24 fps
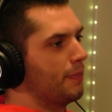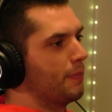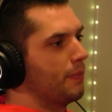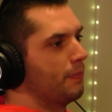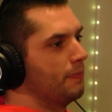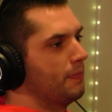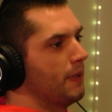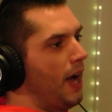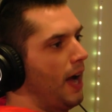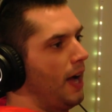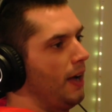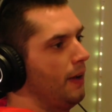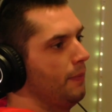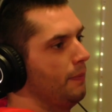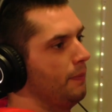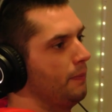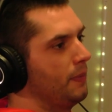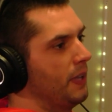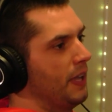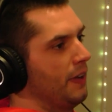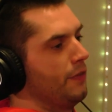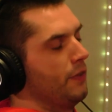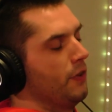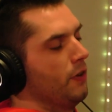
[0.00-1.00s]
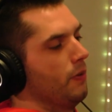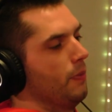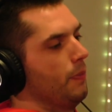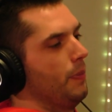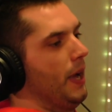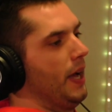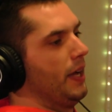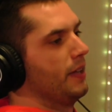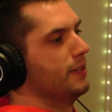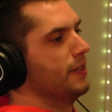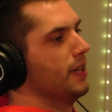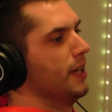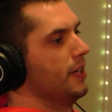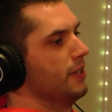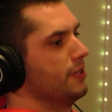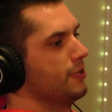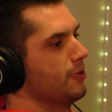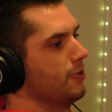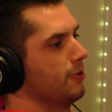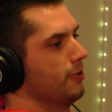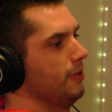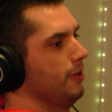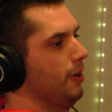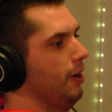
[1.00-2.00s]
not give you a bad day
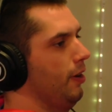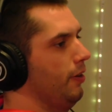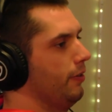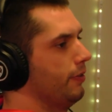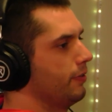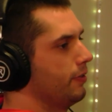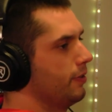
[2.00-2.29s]
soon enough.